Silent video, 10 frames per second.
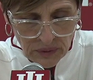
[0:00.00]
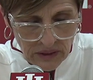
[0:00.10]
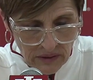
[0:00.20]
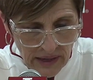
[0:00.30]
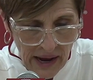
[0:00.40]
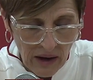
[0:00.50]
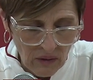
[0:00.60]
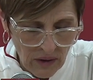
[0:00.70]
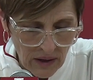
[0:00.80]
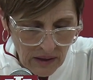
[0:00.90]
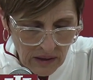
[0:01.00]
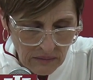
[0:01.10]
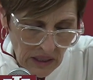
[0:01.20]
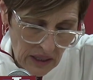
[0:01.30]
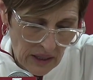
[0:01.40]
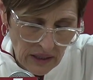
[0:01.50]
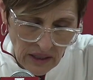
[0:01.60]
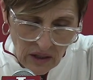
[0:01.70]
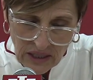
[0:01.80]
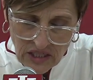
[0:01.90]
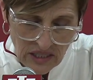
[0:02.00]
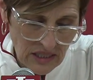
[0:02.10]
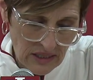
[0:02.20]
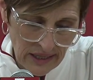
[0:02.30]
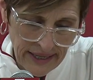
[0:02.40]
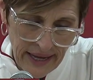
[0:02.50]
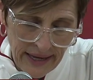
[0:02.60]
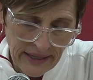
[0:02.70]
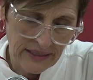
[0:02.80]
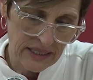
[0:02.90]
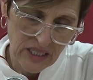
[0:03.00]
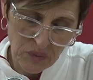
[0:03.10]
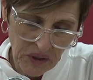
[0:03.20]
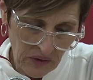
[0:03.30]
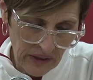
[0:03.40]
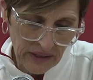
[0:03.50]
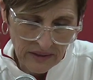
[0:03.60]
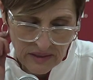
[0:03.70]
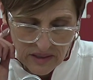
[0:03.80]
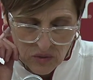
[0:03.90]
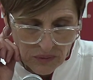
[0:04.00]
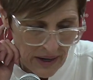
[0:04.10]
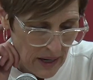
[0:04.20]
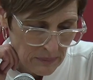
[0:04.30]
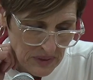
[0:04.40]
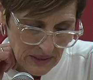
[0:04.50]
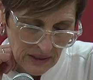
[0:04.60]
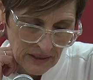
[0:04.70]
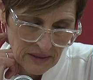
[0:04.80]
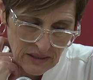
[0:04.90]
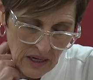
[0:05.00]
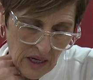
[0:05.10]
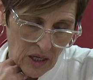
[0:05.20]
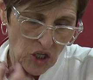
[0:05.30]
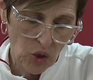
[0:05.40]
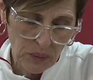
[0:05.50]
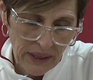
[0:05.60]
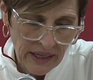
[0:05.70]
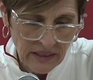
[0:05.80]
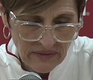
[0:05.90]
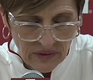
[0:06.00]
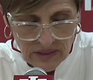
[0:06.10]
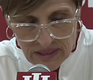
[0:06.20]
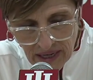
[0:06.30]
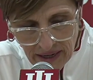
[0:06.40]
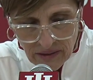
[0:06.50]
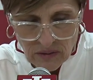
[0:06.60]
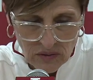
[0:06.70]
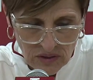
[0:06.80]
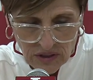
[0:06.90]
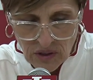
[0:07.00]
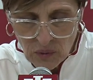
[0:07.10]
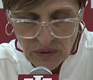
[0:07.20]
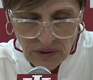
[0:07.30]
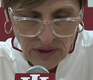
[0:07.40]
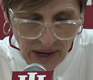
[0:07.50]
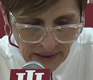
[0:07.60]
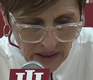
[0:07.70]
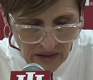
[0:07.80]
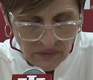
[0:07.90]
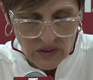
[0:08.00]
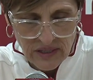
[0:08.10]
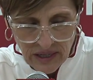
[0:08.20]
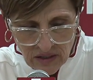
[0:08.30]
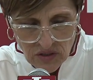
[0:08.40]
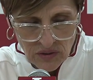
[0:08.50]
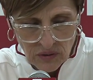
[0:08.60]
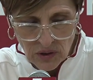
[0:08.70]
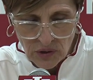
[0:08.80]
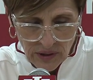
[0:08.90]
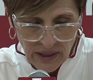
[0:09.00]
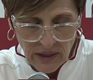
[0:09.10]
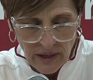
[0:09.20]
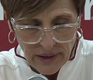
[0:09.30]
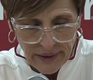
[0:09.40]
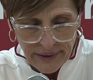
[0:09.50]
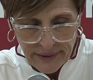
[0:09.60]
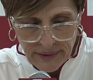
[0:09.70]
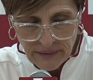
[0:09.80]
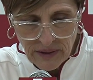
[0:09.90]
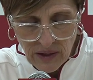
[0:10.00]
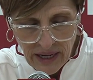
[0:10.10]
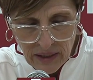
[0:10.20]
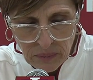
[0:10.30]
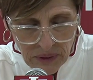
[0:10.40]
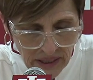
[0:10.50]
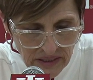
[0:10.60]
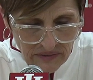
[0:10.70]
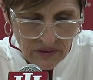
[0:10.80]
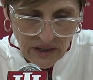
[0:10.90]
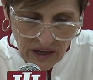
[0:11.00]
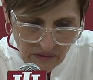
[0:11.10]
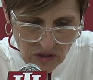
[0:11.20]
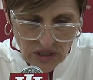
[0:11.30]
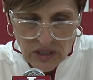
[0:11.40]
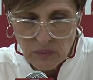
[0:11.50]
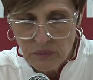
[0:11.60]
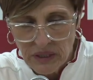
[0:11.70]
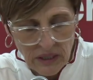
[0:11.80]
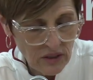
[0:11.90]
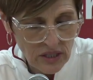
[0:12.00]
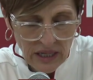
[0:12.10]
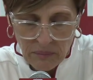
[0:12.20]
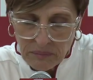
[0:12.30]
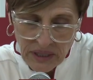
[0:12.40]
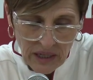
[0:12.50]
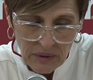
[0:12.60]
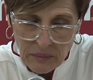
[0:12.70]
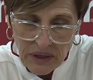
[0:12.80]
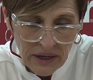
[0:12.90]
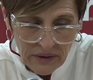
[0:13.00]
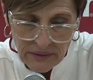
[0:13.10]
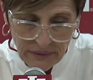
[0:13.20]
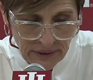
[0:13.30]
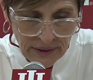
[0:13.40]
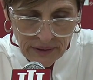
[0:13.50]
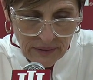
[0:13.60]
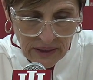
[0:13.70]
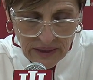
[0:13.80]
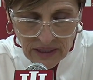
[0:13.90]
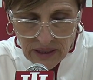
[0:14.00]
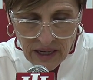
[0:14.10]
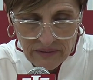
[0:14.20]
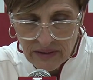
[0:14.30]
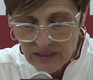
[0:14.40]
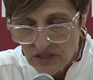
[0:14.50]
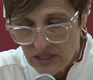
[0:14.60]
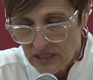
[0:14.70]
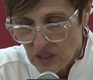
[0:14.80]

bit now. You know, I just again, it's experience, it's reps, it's, you know, playing different styles, you know, with our non-conference schedule, learning, you know, how to play different coverages, becoming better, you know. And I think a lot of it is just